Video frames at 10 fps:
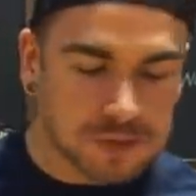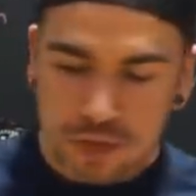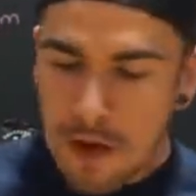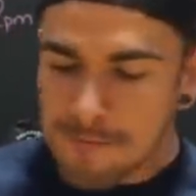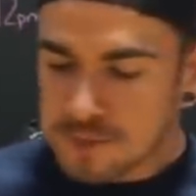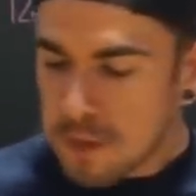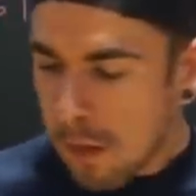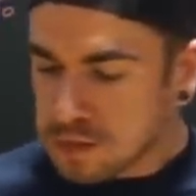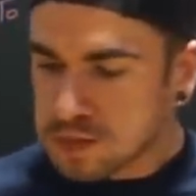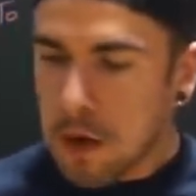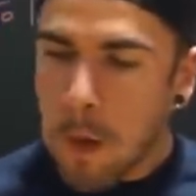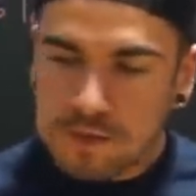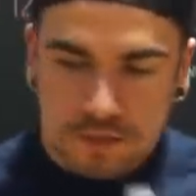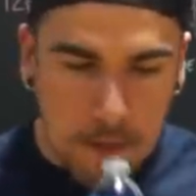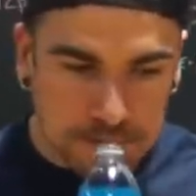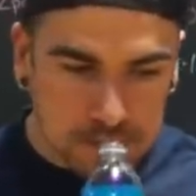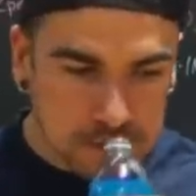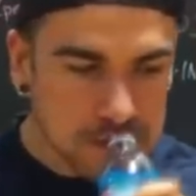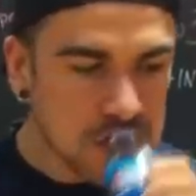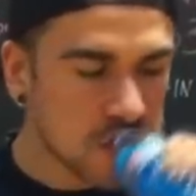Um, I will say I definitely did a
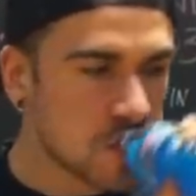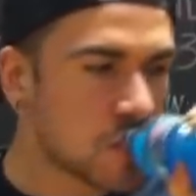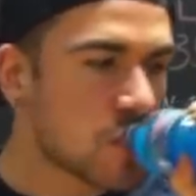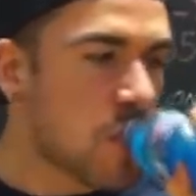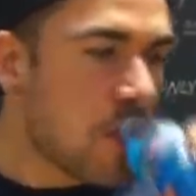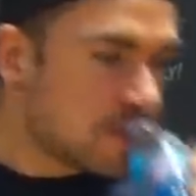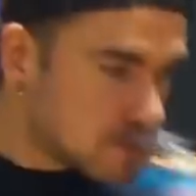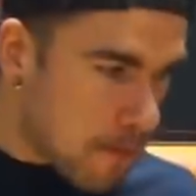very poor job,